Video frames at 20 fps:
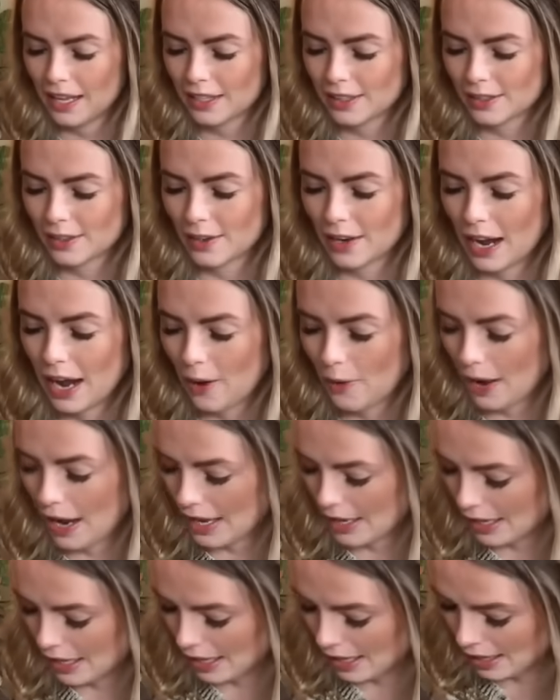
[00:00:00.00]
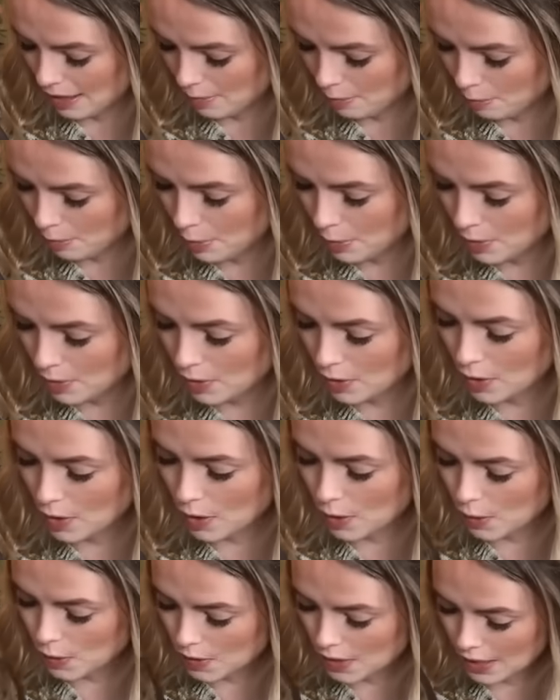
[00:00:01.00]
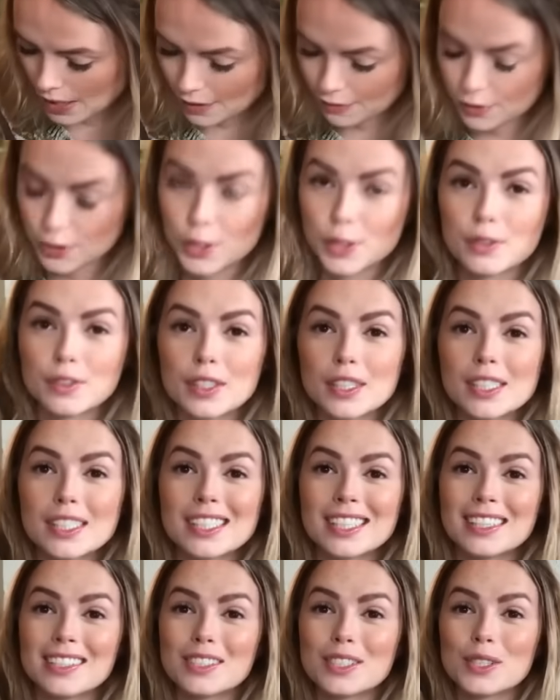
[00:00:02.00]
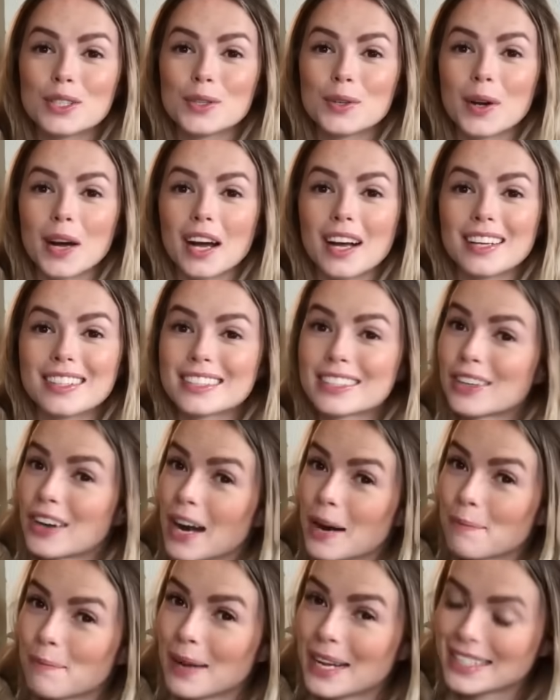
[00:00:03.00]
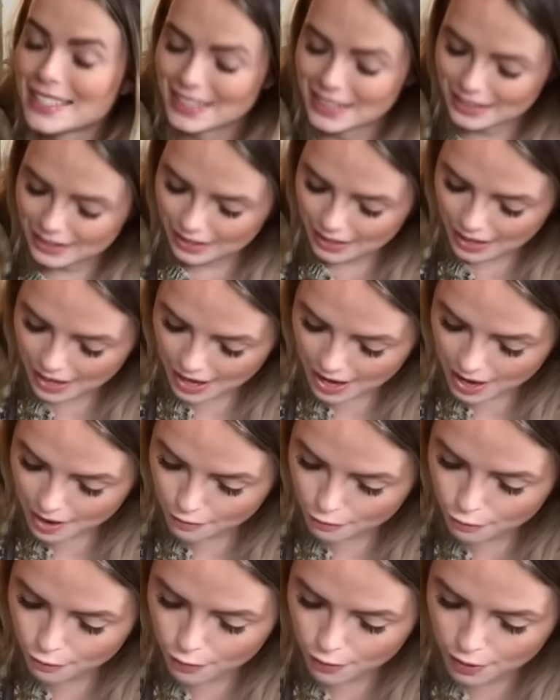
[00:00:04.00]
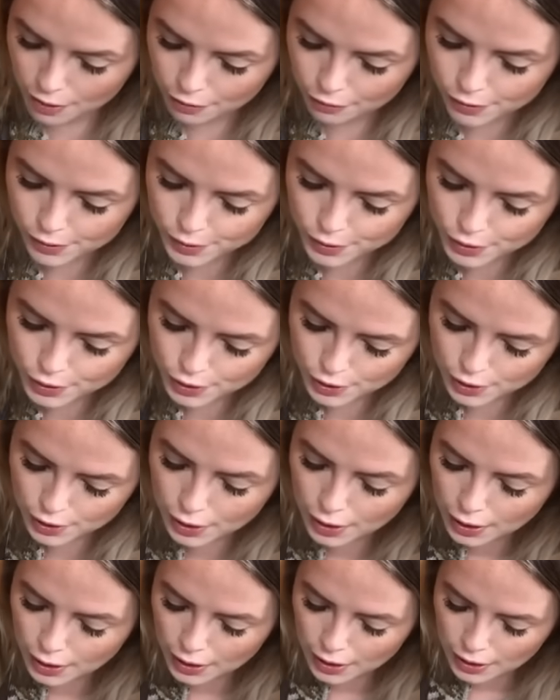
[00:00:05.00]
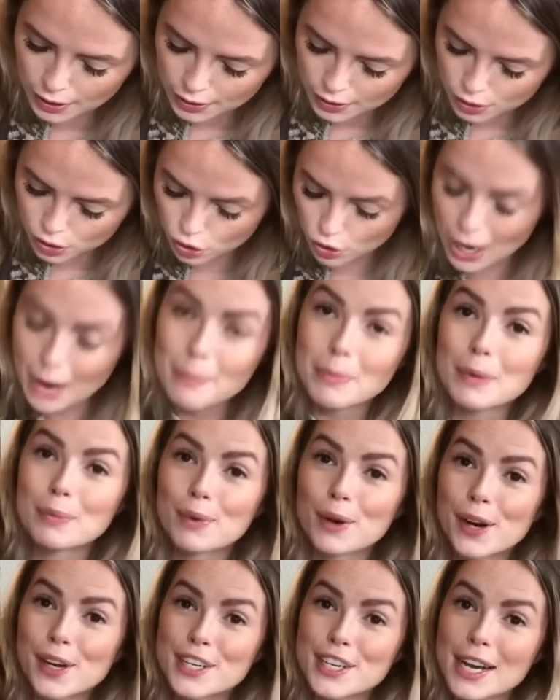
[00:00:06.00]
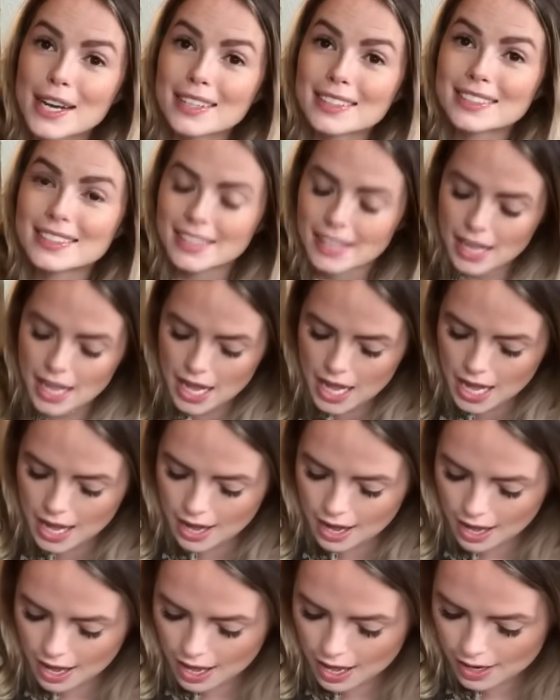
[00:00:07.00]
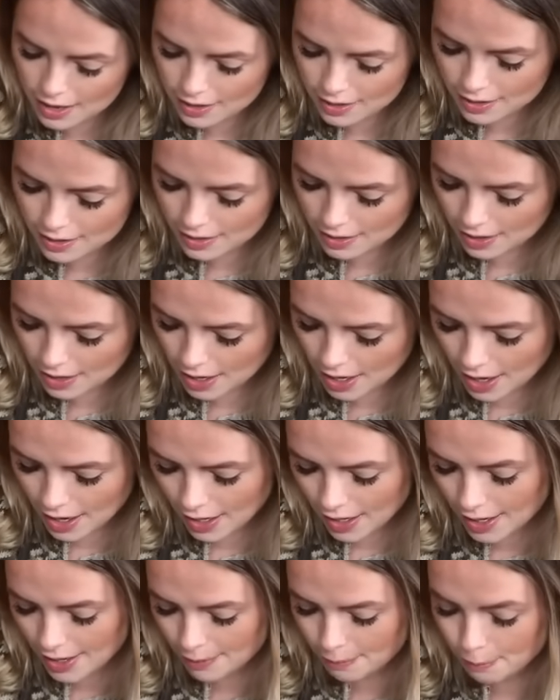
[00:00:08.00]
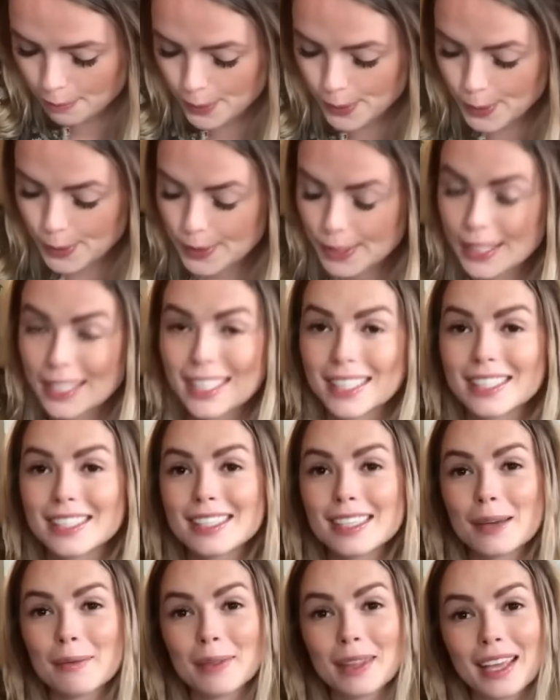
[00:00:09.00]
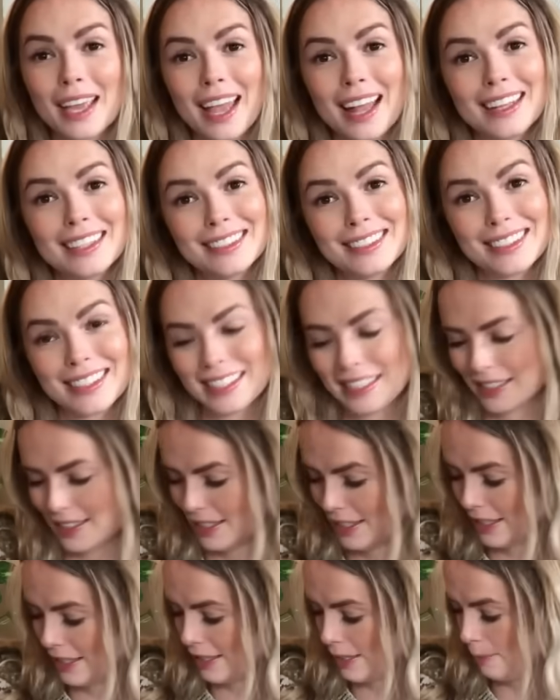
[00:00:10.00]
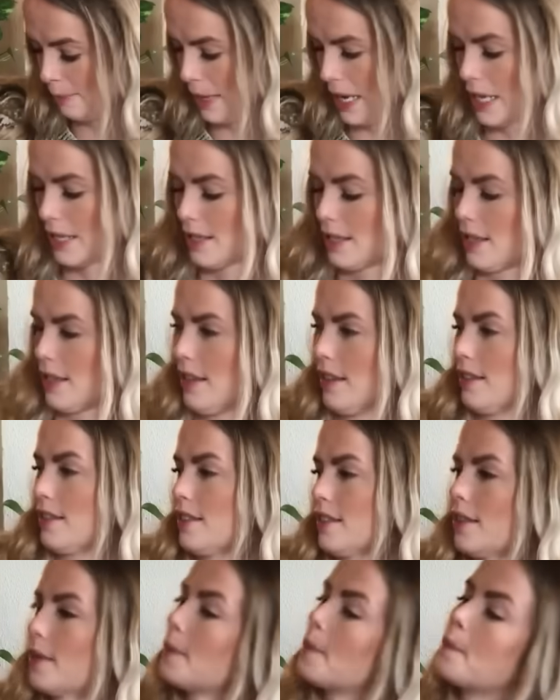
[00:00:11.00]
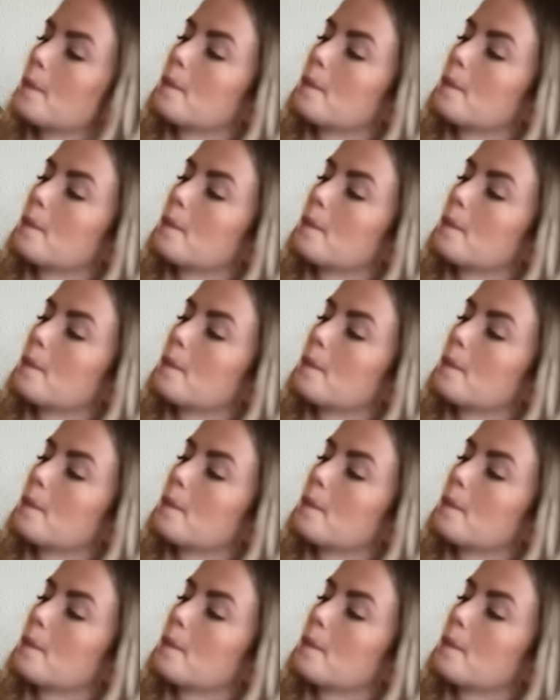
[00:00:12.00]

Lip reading: So now I can put those leftovers into a scrap basket that I have for a future scrappy project, and I can put something else into this basket.